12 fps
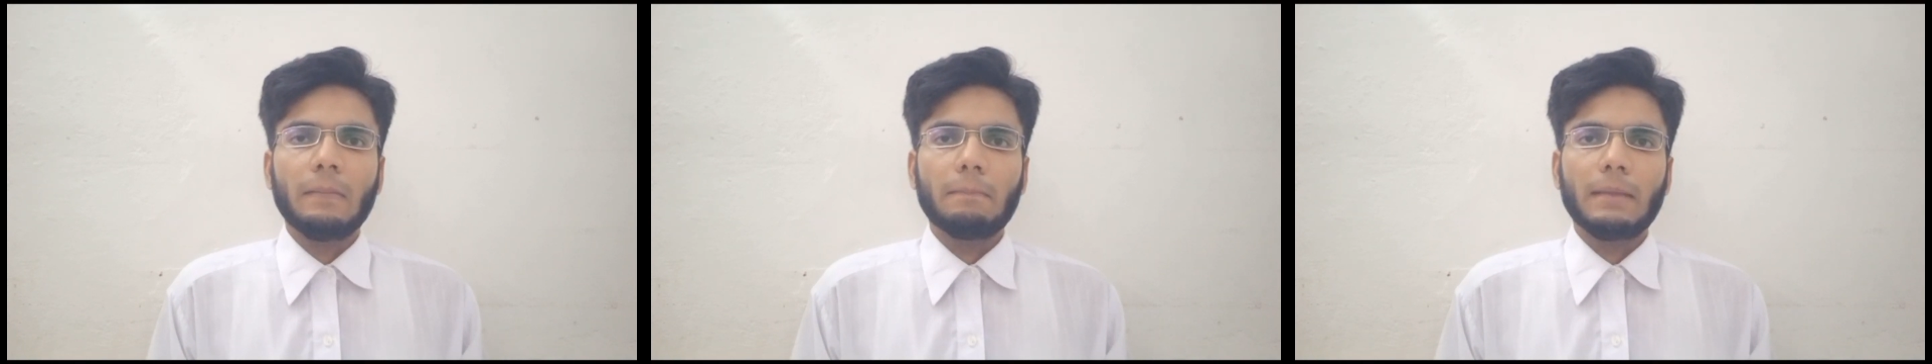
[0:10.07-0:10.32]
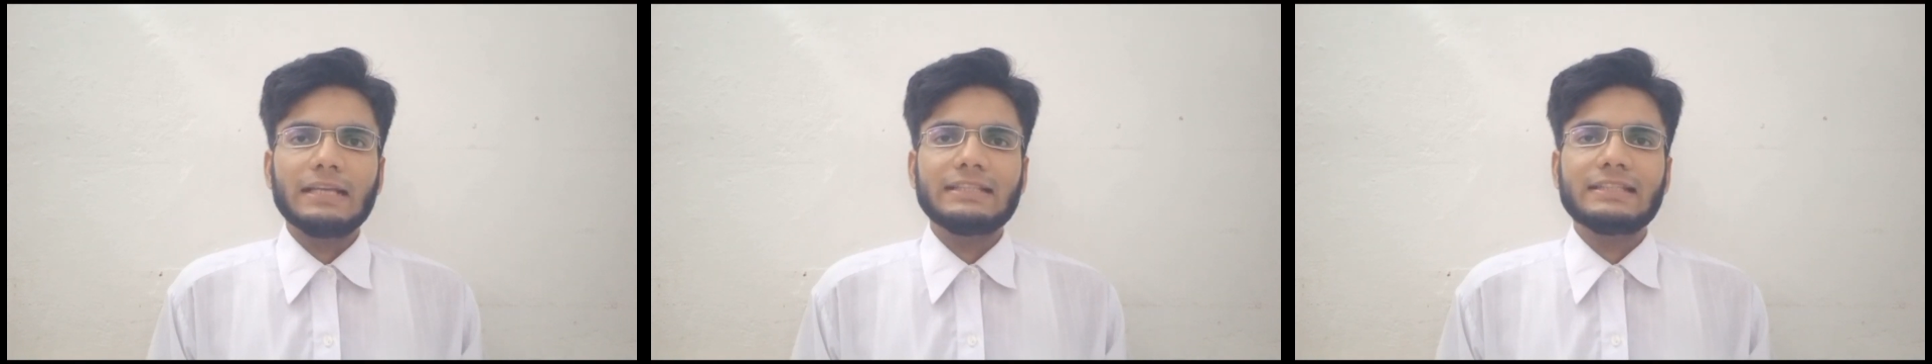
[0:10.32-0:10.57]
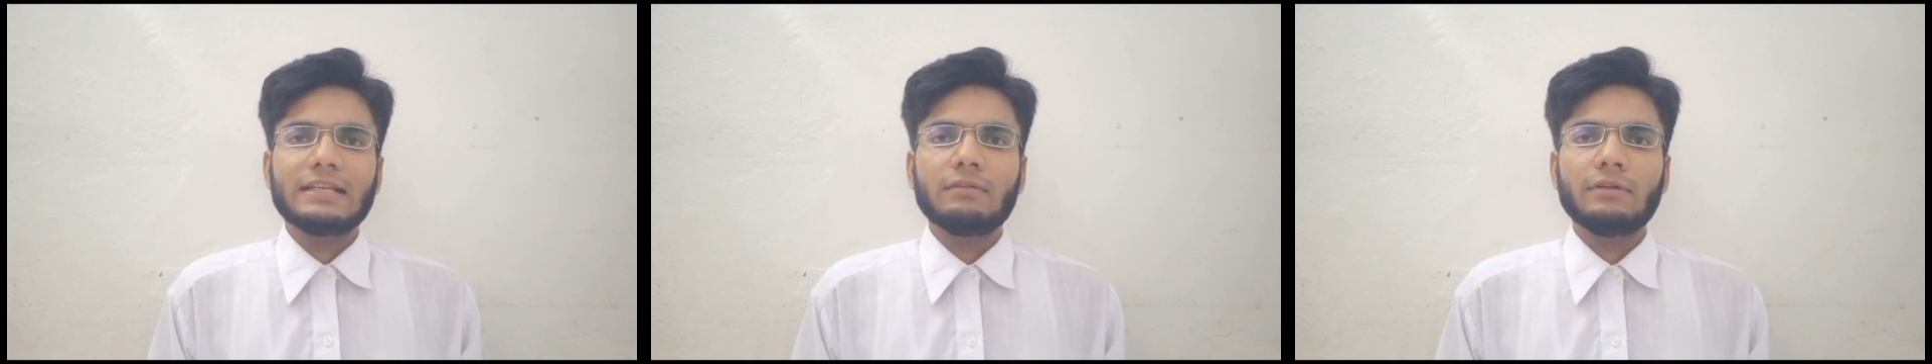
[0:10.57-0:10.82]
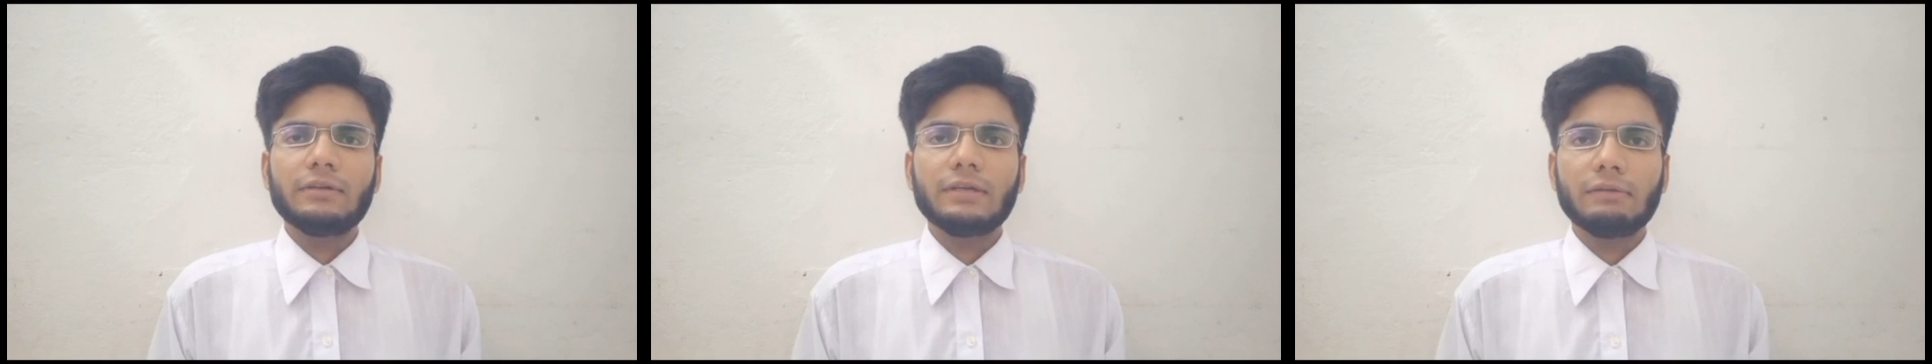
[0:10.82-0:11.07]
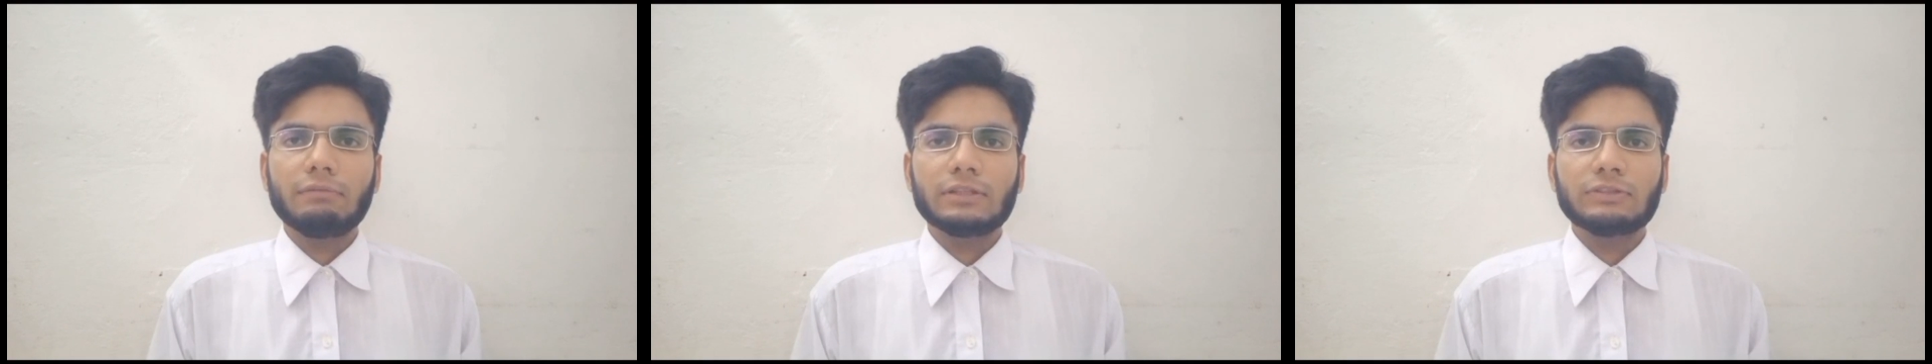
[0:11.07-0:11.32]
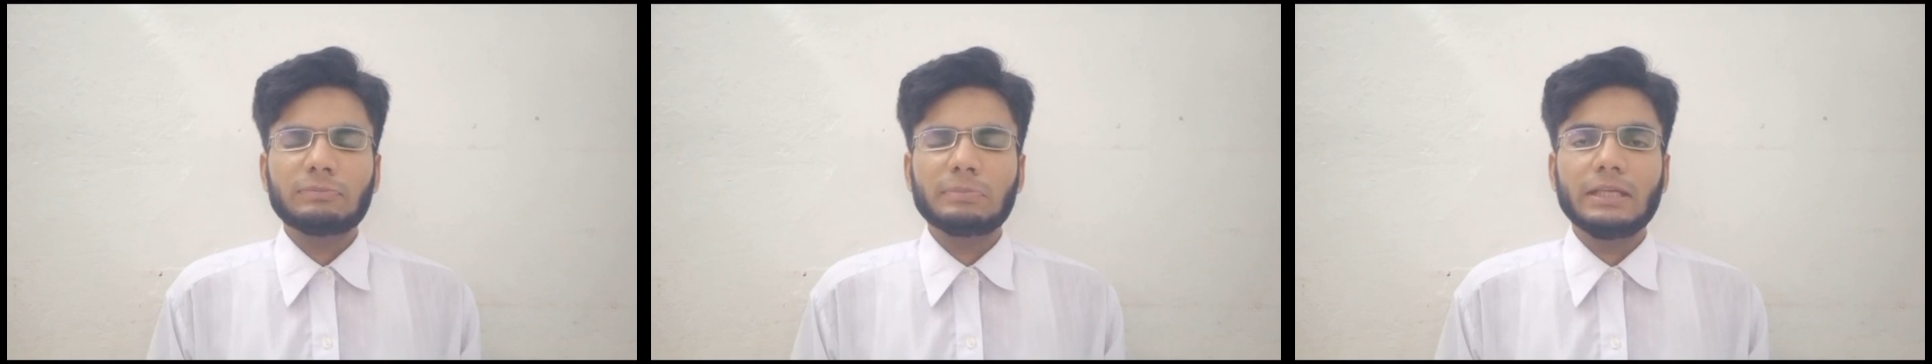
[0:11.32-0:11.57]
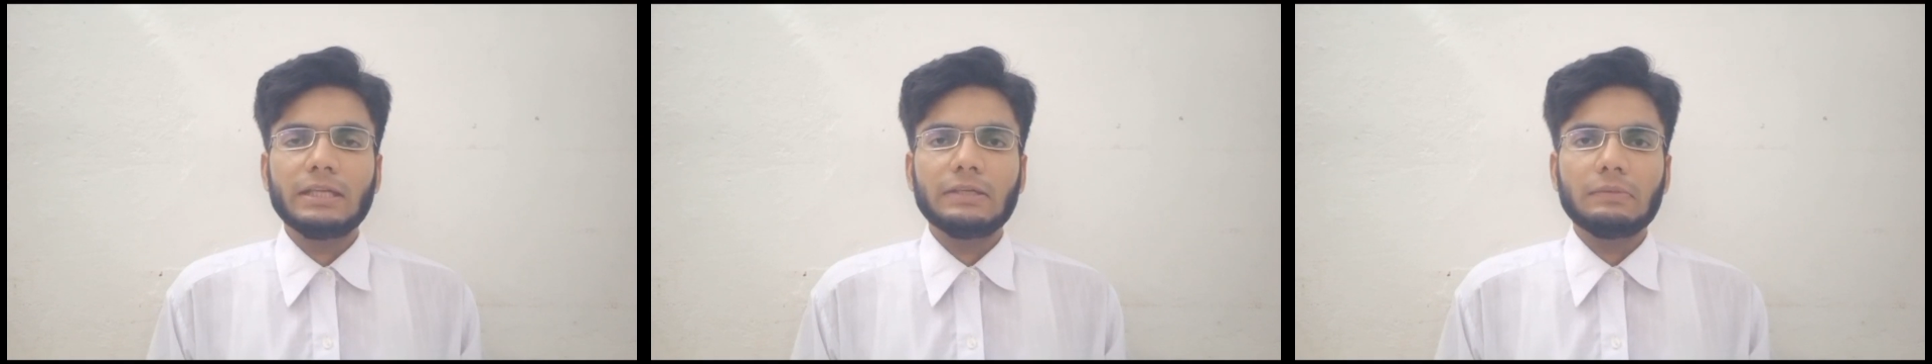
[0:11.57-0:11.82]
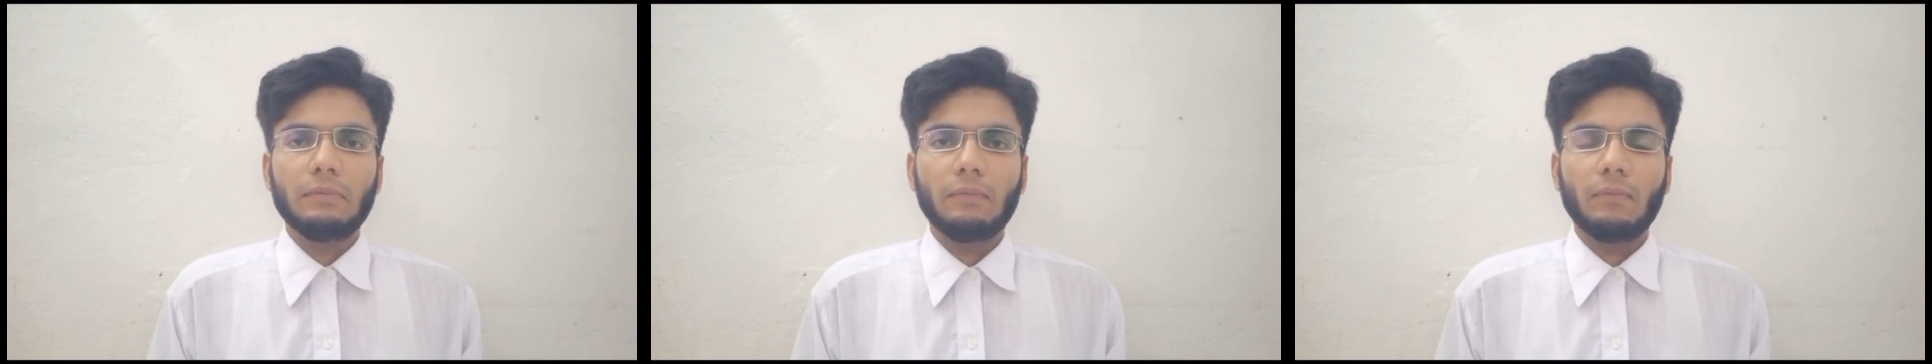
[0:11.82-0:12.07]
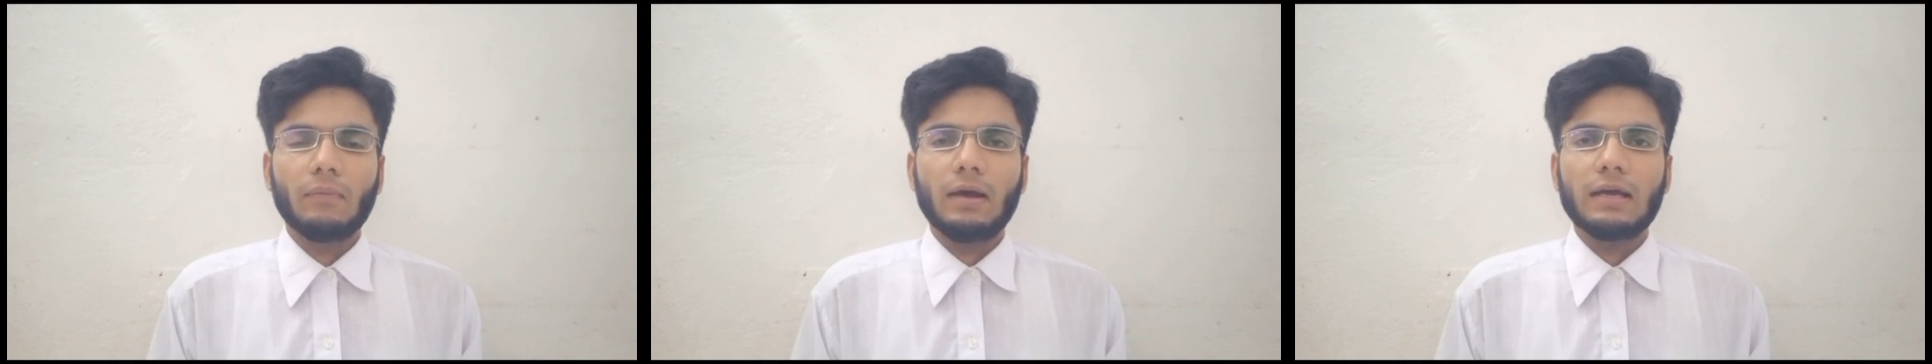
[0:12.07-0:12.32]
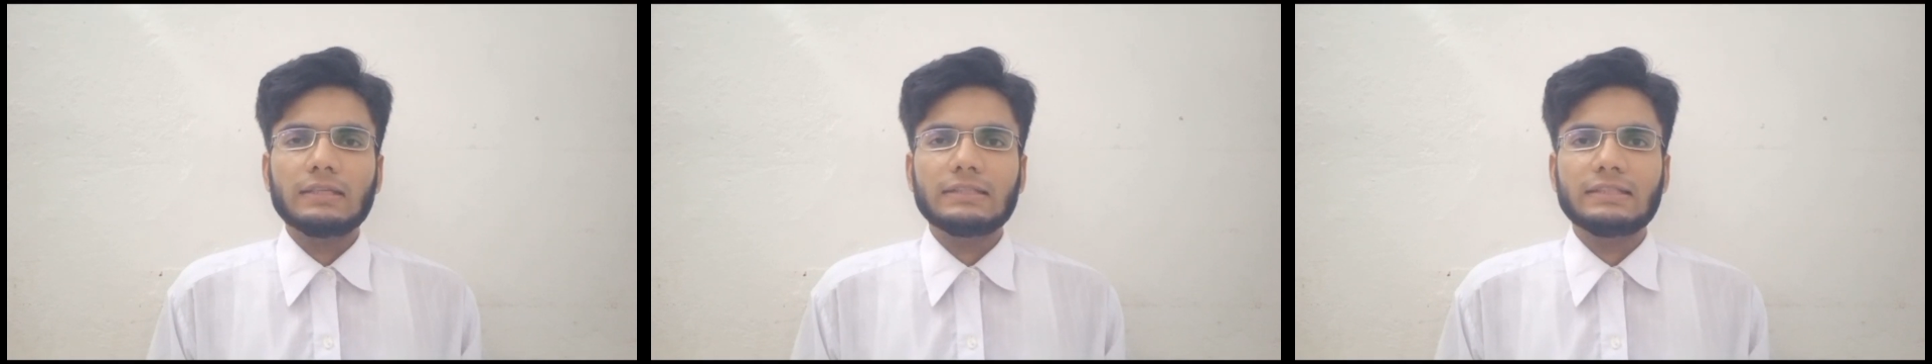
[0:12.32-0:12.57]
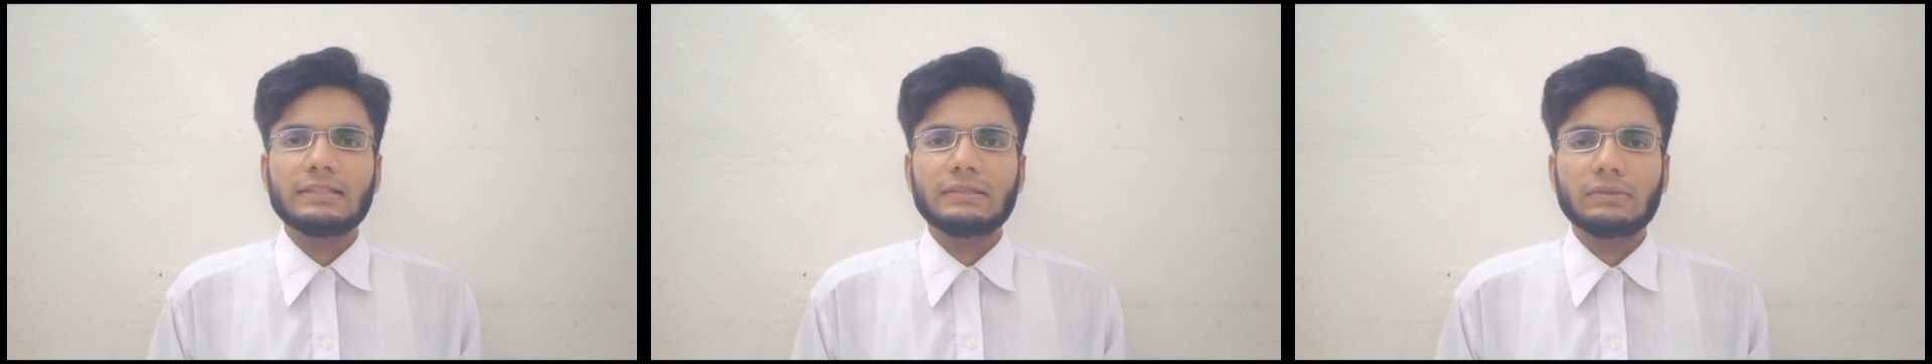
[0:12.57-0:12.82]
My cellular network speed was